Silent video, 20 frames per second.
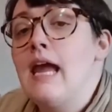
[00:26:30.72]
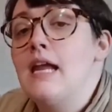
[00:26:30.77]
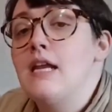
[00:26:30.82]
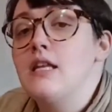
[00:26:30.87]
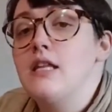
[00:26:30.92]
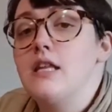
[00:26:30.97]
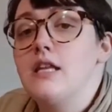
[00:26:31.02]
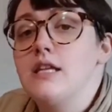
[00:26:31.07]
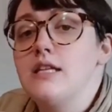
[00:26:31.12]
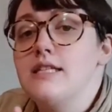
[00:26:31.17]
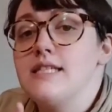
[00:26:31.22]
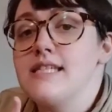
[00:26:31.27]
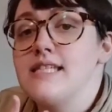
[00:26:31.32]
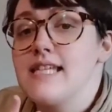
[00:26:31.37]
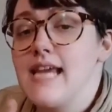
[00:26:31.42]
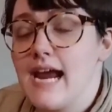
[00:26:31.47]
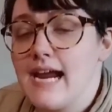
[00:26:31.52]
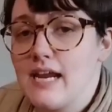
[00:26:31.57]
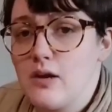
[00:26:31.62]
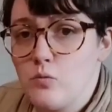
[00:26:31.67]
The
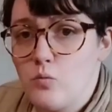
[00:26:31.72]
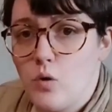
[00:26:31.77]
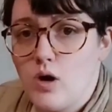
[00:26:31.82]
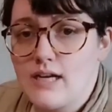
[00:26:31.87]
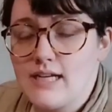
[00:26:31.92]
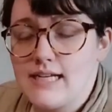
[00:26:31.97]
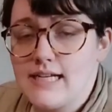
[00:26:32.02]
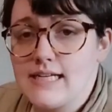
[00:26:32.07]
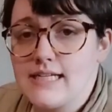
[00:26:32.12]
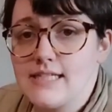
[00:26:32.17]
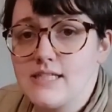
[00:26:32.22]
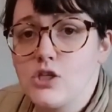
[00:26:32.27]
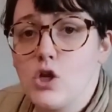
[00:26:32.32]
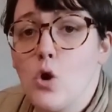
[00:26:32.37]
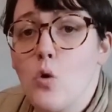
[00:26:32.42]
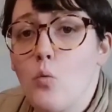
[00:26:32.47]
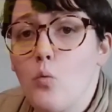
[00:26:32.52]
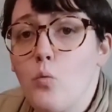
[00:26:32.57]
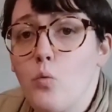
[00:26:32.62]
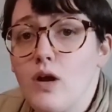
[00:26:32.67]
second one is,
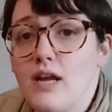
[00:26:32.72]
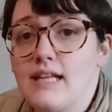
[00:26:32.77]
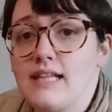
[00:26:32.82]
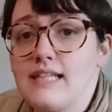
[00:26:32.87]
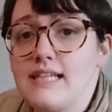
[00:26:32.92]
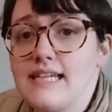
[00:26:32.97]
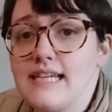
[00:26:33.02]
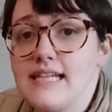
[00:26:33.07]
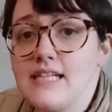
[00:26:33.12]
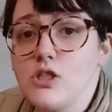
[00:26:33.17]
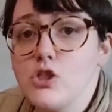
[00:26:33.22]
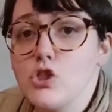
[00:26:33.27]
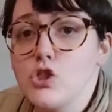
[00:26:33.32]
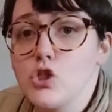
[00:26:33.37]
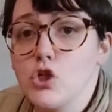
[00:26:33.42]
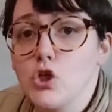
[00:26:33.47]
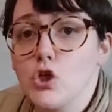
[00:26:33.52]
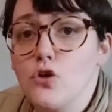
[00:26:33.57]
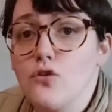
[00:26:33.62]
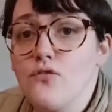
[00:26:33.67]
will it
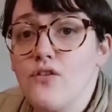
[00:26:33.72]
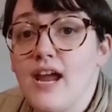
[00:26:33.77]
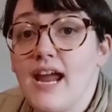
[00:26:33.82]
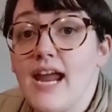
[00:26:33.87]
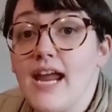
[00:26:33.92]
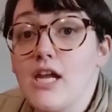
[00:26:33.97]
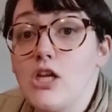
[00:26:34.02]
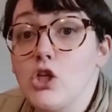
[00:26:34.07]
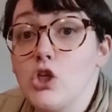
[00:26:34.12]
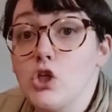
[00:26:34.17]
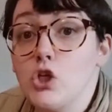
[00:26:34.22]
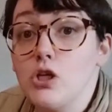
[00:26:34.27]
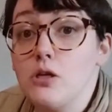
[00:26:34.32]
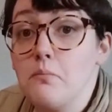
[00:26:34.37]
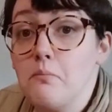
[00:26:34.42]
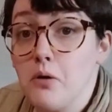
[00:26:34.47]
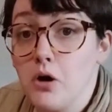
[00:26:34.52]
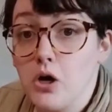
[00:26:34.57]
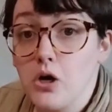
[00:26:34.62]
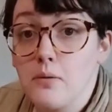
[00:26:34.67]
serve a good
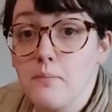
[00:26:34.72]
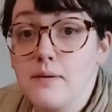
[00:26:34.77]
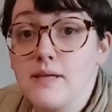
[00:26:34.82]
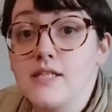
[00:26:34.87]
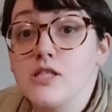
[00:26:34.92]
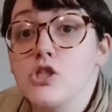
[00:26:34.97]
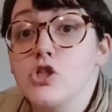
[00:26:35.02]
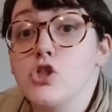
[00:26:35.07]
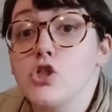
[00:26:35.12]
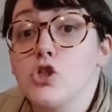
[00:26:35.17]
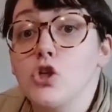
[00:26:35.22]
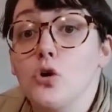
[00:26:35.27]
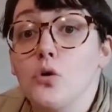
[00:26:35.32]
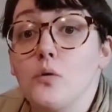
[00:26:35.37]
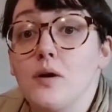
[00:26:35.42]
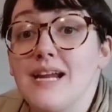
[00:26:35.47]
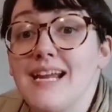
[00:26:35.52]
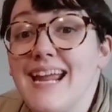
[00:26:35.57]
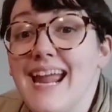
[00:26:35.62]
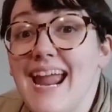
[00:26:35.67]
purpose
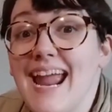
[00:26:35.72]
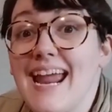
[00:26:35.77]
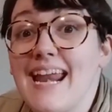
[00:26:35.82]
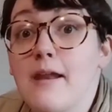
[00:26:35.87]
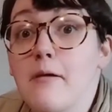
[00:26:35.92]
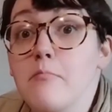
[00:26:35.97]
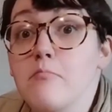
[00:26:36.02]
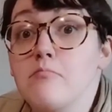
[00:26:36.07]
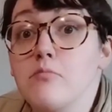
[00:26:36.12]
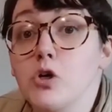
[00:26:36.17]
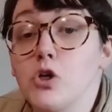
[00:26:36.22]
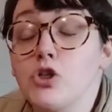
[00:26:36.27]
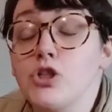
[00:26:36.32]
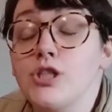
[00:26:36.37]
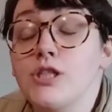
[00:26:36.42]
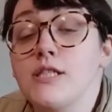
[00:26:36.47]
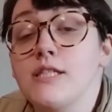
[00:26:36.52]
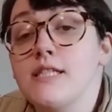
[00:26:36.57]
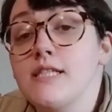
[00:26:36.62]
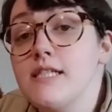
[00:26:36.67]
during an
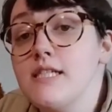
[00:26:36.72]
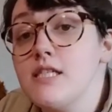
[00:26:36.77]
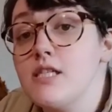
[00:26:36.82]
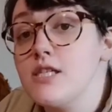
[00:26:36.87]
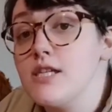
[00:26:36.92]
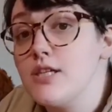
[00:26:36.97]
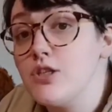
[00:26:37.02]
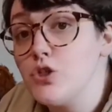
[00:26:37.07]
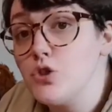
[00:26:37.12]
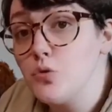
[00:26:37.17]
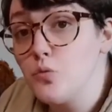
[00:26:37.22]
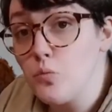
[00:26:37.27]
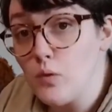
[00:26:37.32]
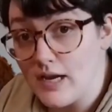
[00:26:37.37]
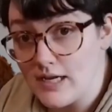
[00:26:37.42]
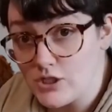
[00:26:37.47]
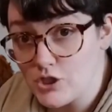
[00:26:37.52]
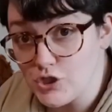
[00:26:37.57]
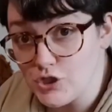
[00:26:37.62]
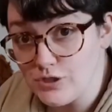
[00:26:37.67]
emergency
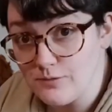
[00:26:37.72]
situation?